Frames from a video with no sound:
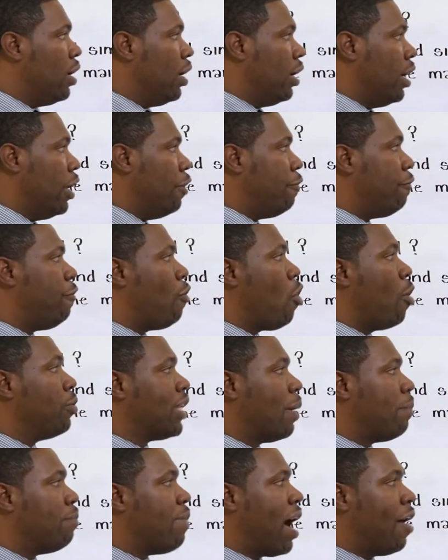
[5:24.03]
It forms
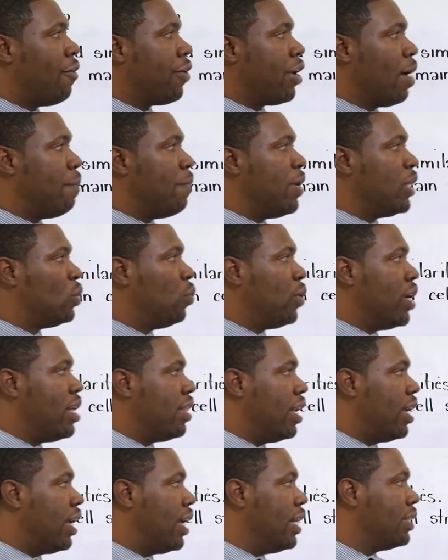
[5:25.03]
a barrier between
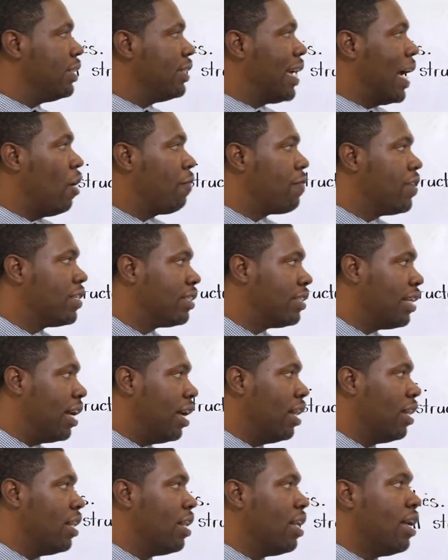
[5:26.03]
the inside of the
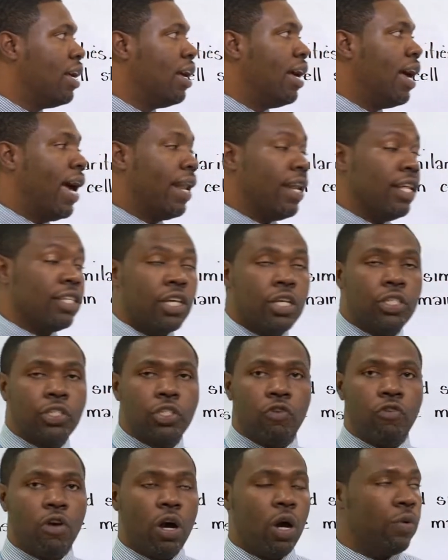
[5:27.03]
cell and its
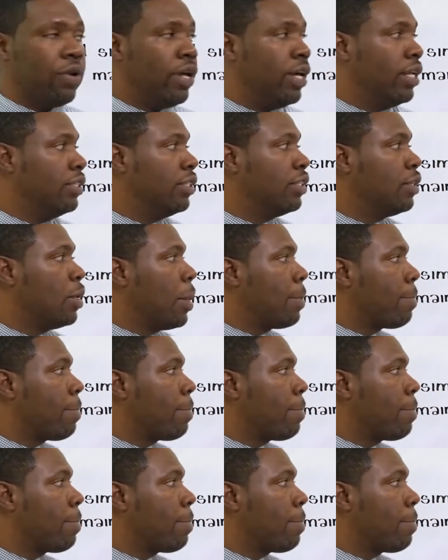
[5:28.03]
surroundings.